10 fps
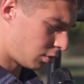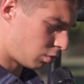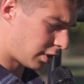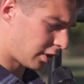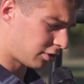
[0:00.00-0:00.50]

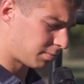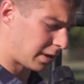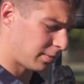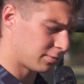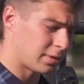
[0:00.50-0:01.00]
One of those
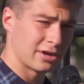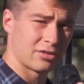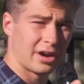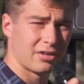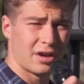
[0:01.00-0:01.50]
people is my
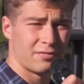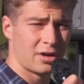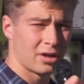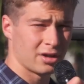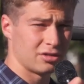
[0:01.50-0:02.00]
great
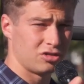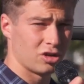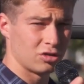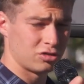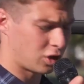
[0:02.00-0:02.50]
grandfather,
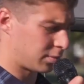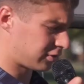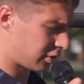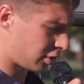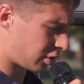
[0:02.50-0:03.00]
John
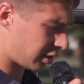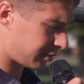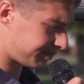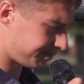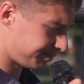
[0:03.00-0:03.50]
Thomas O'Connor.